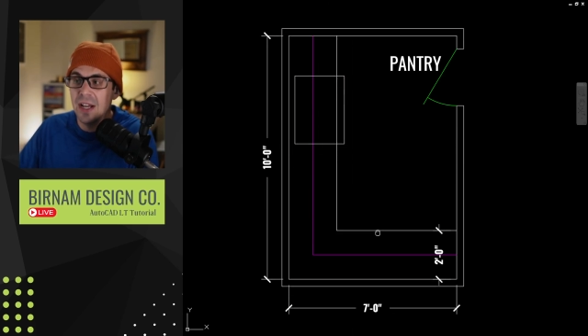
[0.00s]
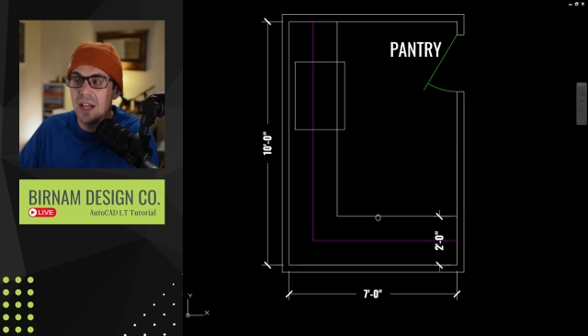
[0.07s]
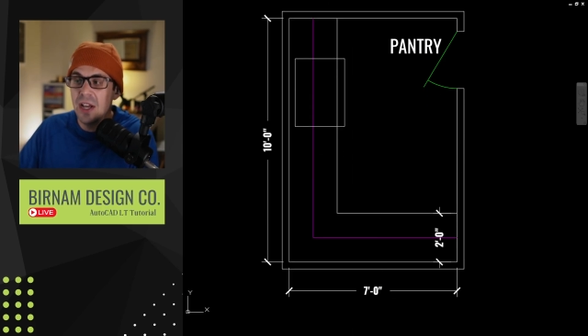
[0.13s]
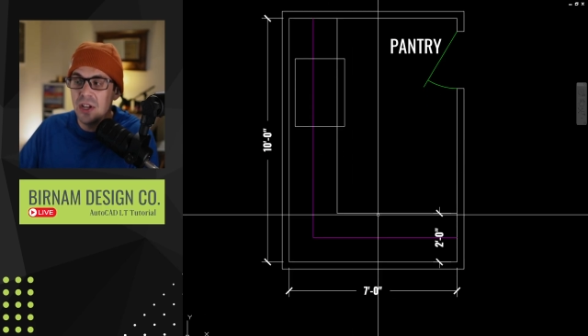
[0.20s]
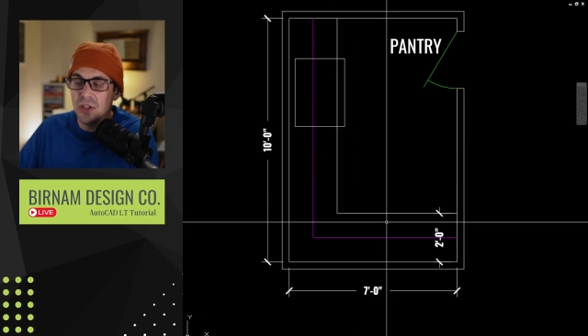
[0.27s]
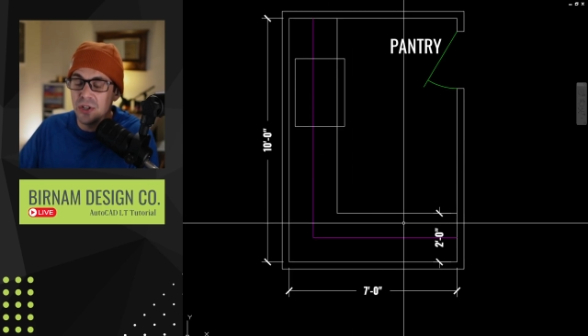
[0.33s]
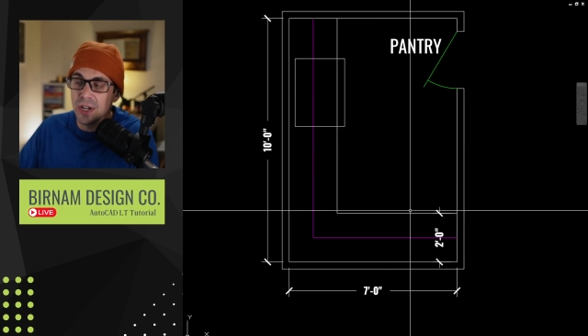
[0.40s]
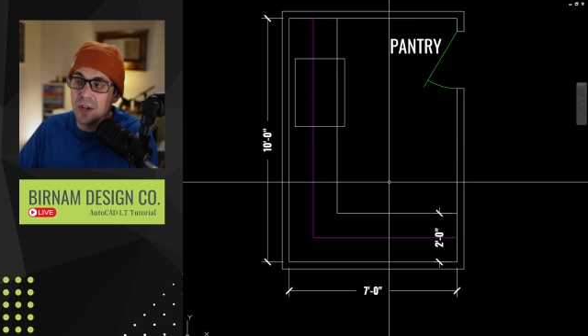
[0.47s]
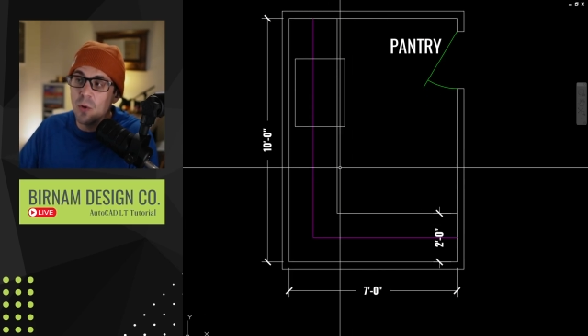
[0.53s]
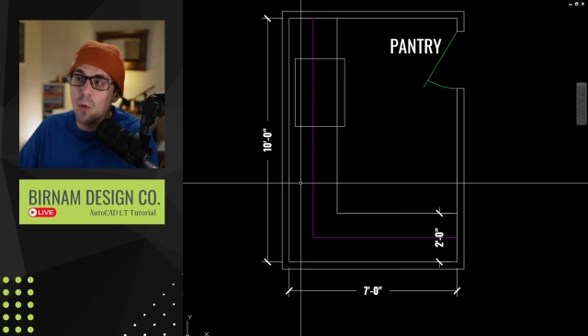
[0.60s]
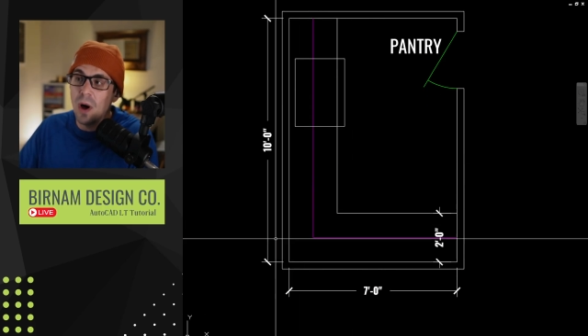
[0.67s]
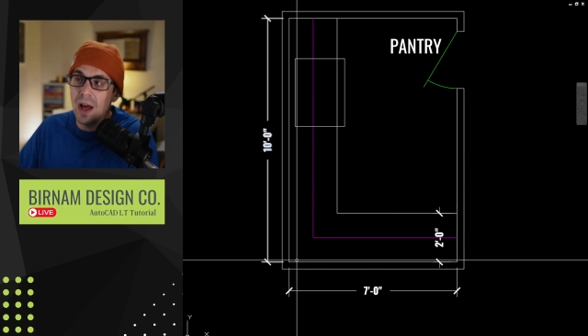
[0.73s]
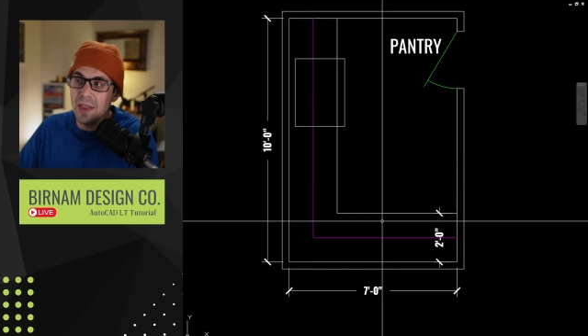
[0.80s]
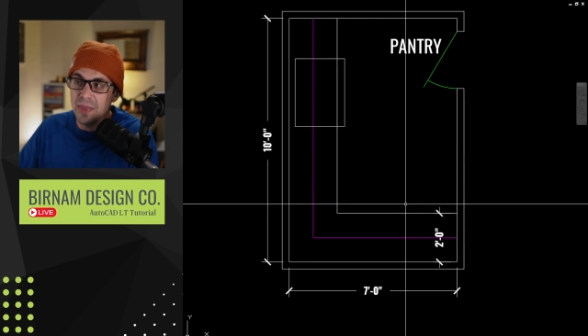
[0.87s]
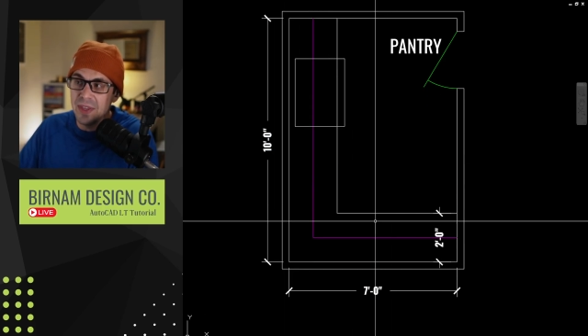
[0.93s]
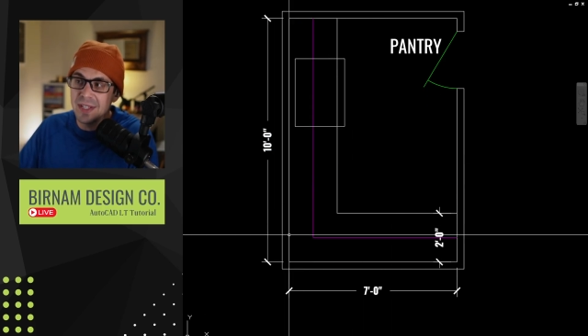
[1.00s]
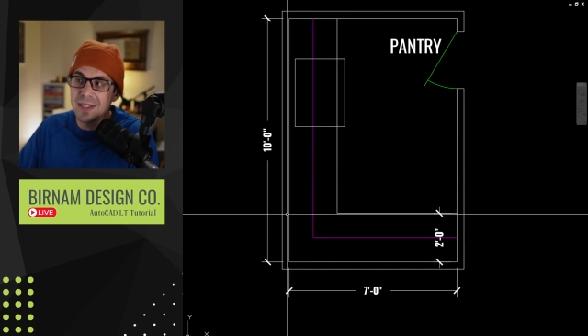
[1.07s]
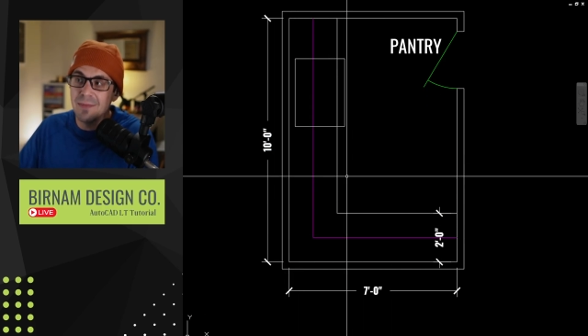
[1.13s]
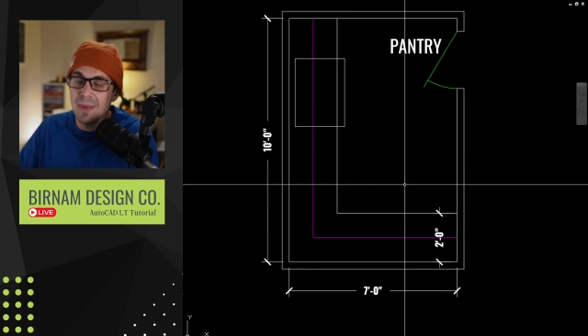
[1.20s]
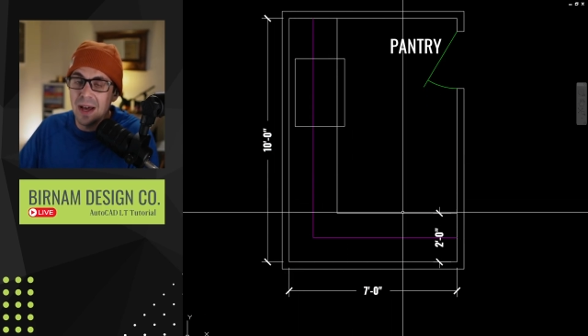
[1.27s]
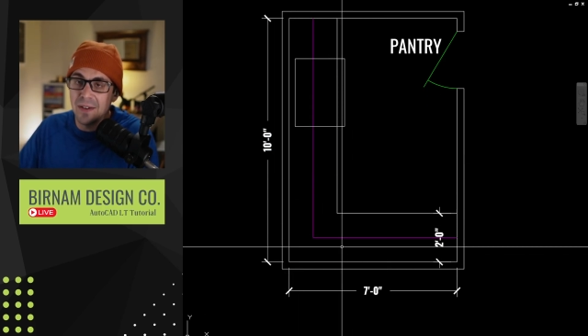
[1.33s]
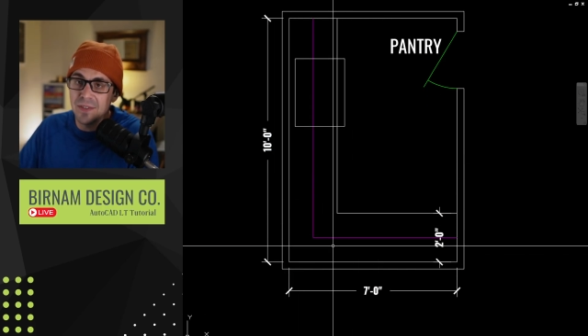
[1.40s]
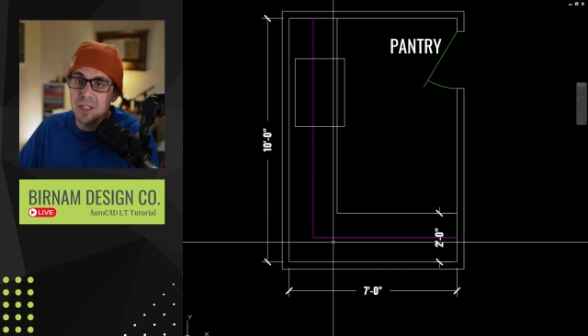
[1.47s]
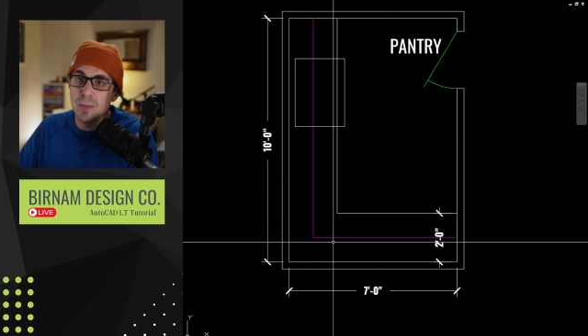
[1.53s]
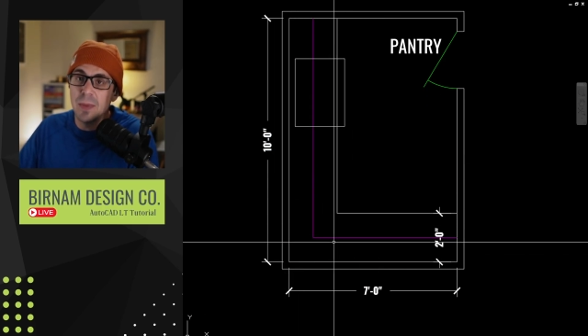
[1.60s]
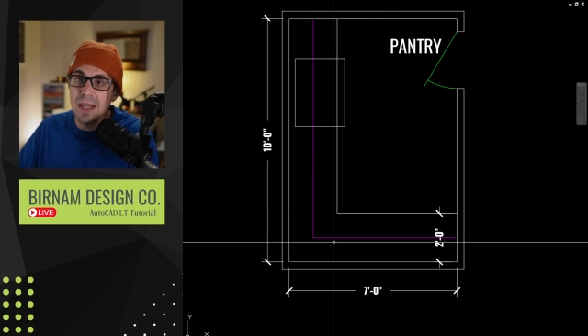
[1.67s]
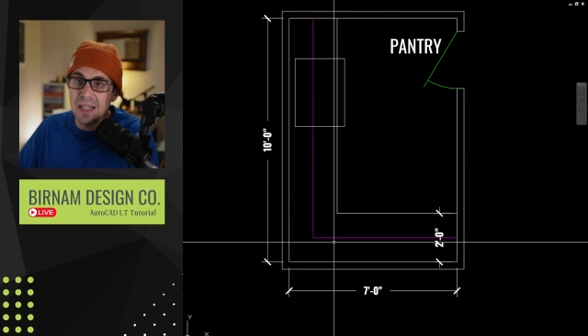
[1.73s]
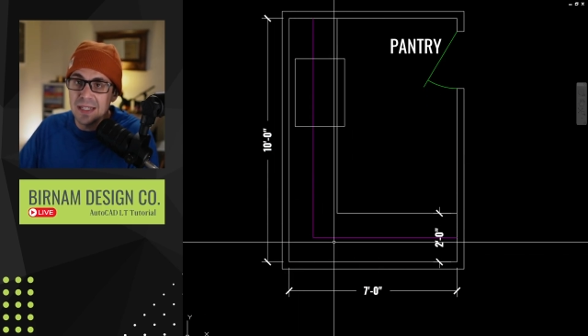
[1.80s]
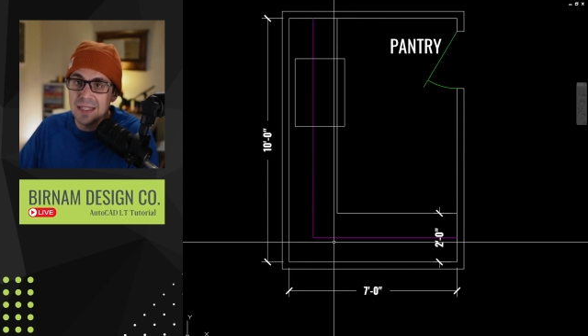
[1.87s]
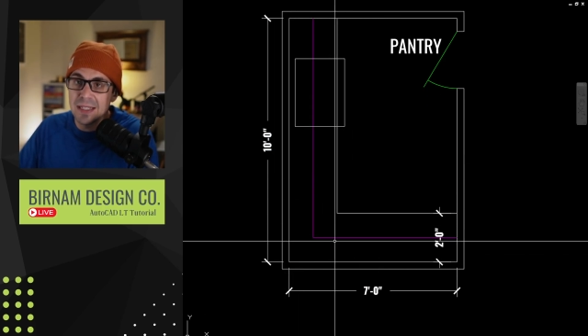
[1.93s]
you're going to want this amount of
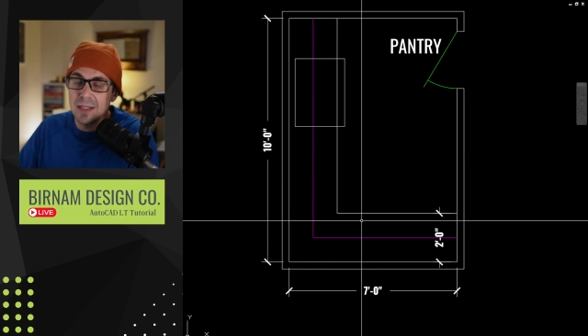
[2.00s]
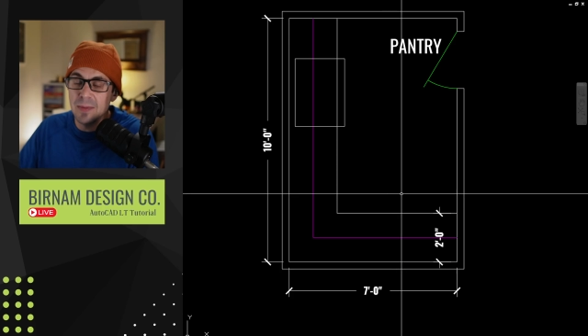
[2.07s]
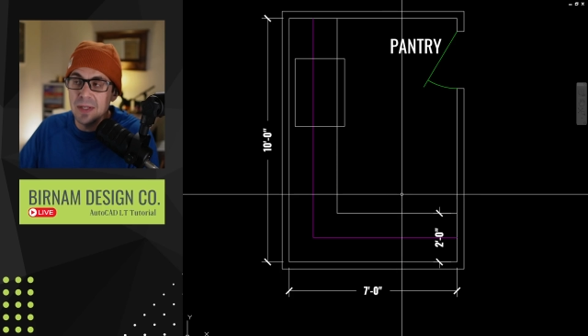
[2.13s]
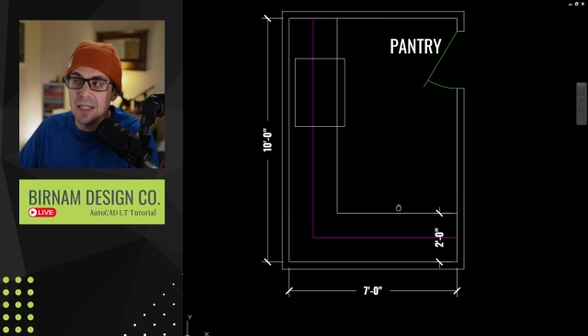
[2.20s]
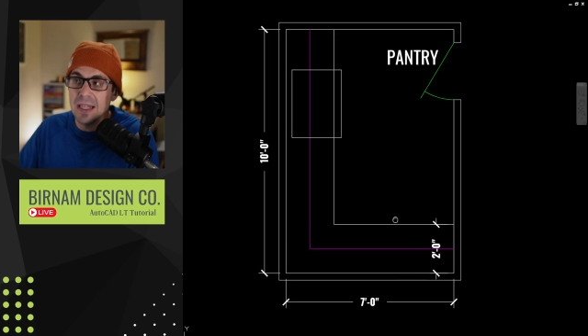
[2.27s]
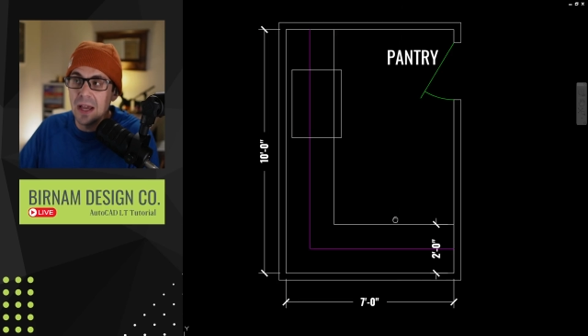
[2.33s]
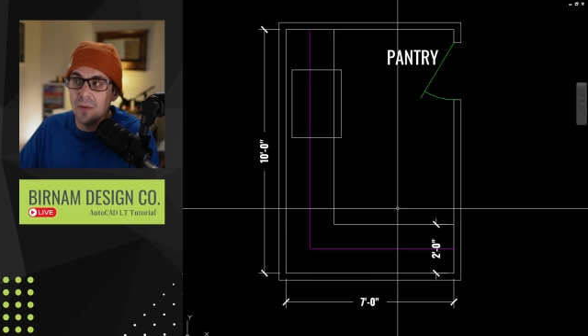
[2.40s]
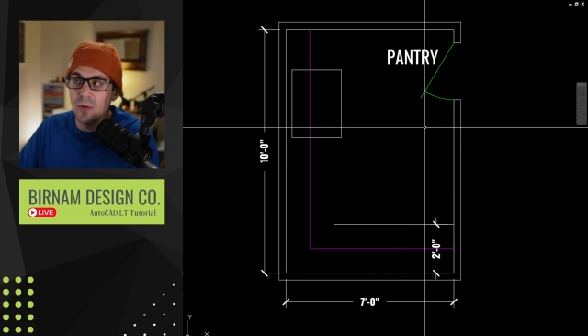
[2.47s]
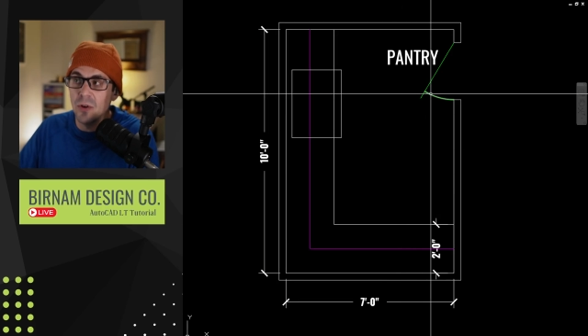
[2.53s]
space to be in that room.